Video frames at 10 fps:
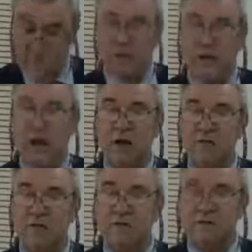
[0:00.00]

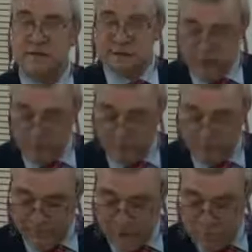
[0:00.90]

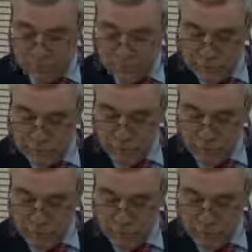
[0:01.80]
£306,000.